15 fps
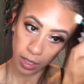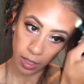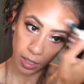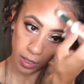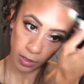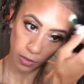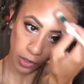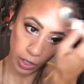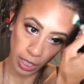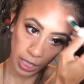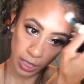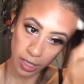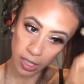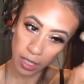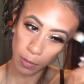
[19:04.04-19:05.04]
I feel like
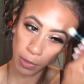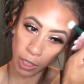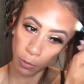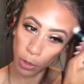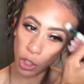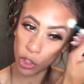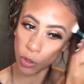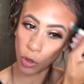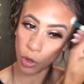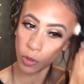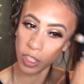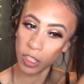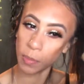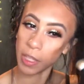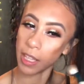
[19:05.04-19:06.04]
the stippling brush will
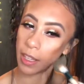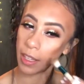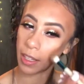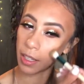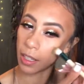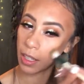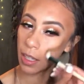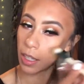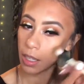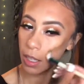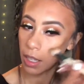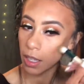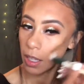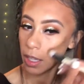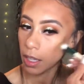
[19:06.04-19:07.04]
always be like
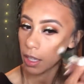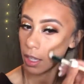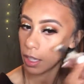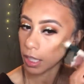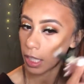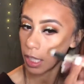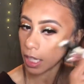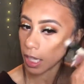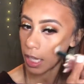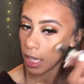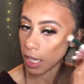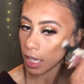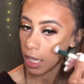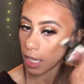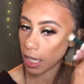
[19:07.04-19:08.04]
a
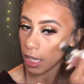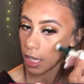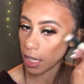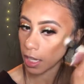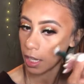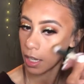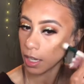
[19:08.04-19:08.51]
key